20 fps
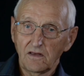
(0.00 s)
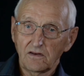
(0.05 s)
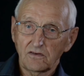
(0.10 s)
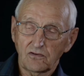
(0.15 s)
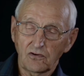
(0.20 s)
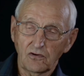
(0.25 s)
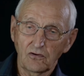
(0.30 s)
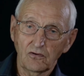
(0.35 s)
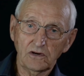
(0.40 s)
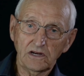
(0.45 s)

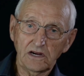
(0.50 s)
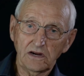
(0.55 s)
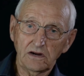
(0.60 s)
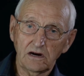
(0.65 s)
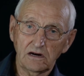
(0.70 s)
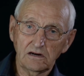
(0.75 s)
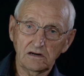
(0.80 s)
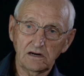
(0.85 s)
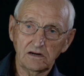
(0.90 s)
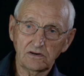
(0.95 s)
So we,
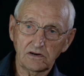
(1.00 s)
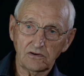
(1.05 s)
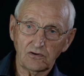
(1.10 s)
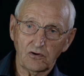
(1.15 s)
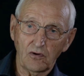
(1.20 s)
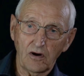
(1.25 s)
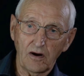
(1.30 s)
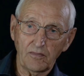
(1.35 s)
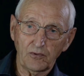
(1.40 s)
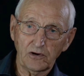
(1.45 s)
in
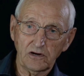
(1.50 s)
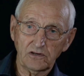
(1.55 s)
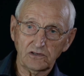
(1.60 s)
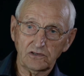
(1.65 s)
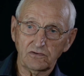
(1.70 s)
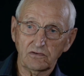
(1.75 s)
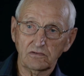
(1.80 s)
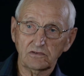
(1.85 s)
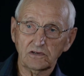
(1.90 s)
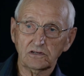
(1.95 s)

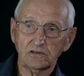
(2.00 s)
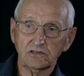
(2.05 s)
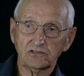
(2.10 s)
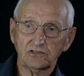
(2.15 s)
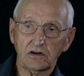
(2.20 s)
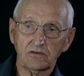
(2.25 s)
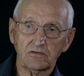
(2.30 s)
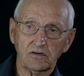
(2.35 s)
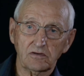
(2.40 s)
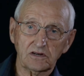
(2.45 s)
cooperation with the
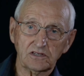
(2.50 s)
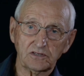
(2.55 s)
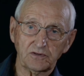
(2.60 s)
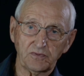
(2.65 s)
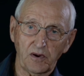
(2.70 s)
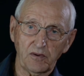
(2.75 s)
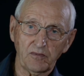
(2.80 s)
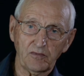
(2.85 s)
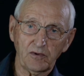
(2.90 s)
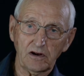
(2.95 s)
Central
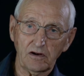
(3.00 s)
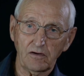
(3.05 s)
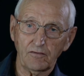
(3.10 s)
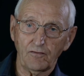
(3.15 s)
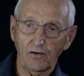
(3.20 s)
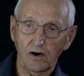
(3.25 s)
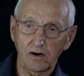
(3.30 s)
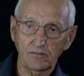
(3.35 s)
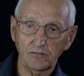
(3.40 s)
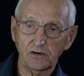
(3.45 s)
Experimental
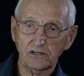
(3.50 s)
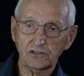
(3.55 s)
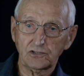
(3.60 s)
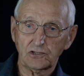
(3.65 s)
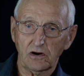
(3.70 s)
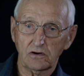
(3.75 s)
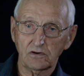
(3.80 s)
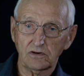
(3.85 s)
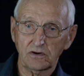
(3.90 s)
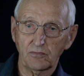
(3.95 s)
Farm, we
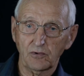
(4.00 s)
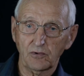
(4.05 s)
started